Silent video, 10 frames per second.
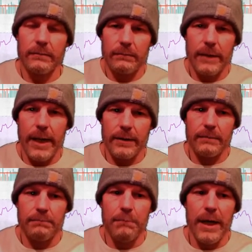as
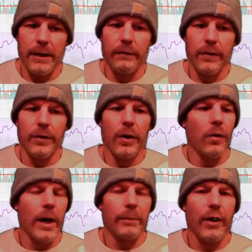many of you
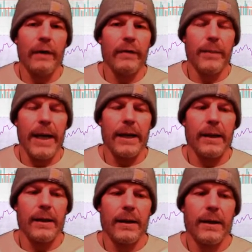know, a private bank.
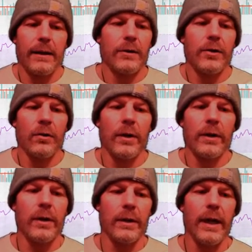Don't let
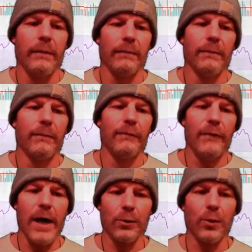the name
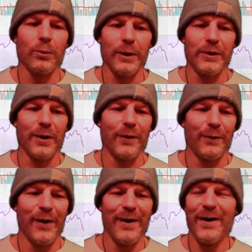Federal
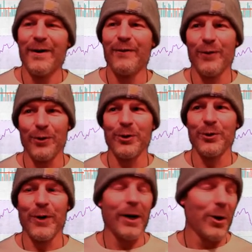Reserve fool
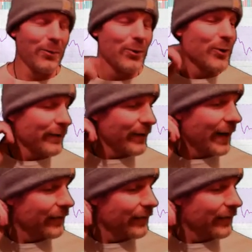you. I hope you have not